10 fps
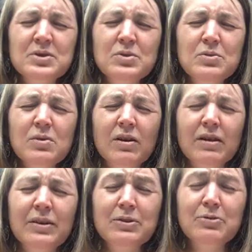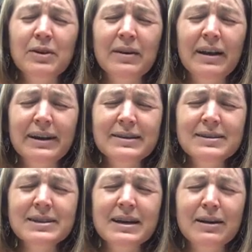those who are on the front
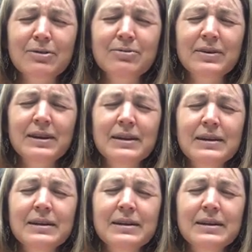lines of